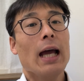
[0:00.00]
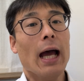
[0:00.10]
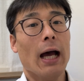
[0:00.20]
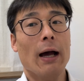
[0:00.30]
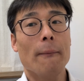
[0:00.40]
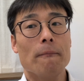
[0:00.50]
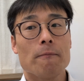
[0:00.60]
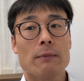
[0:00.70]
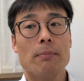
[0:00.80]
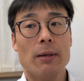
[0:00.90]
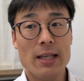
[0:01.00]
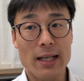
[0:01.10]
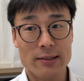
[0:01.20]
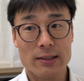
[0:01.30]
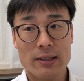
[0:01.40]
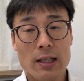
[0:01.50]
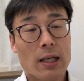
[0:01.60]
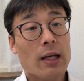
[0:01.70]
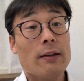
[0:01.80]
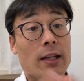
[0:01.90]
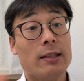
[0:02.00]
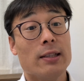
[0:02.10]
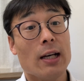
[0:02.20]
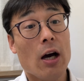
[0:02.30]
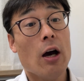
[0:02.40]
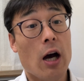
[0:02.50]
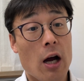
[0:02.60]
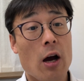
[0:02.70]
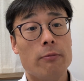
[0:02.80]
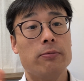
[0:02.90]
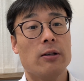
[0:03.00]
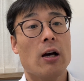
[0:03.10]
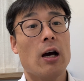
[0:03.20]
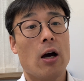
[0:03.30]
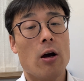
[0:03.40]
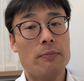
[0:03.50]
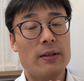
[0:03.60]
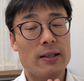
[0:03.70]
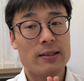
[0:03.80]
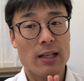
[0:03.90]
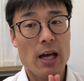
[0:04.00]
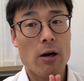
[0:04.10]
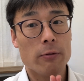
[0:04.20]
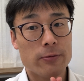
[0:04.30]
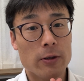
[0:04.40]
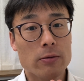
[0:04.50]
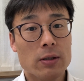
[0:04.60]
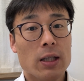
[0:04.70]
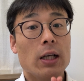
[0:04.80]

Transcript: But yes, I hope these are helpful